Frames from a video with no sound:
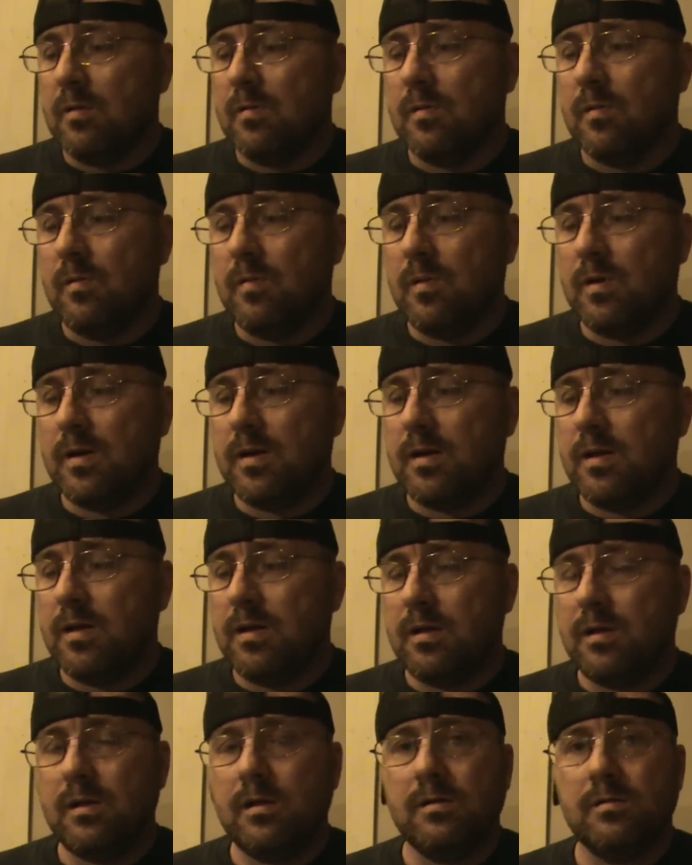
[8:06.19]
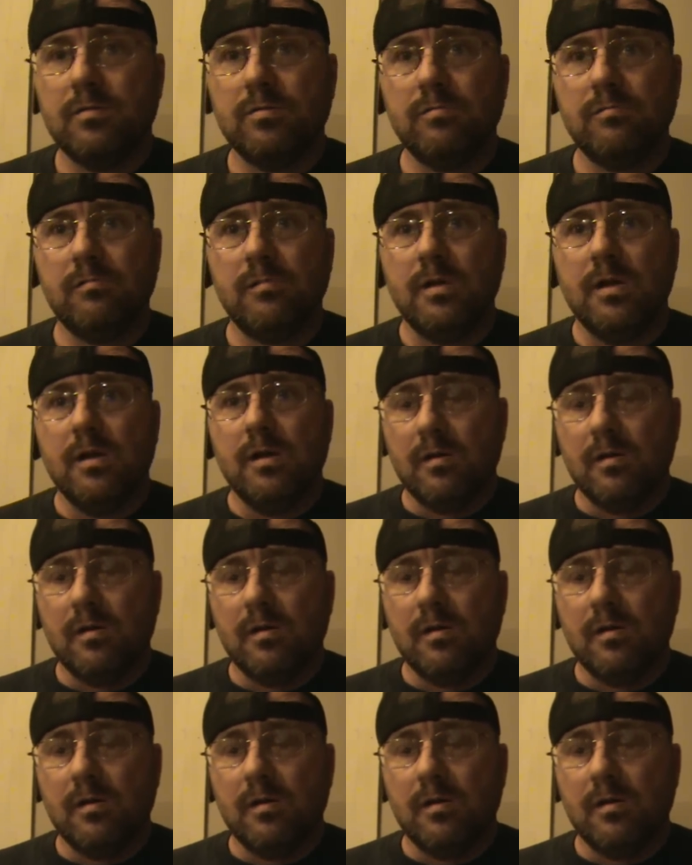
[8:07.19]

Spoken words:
Well,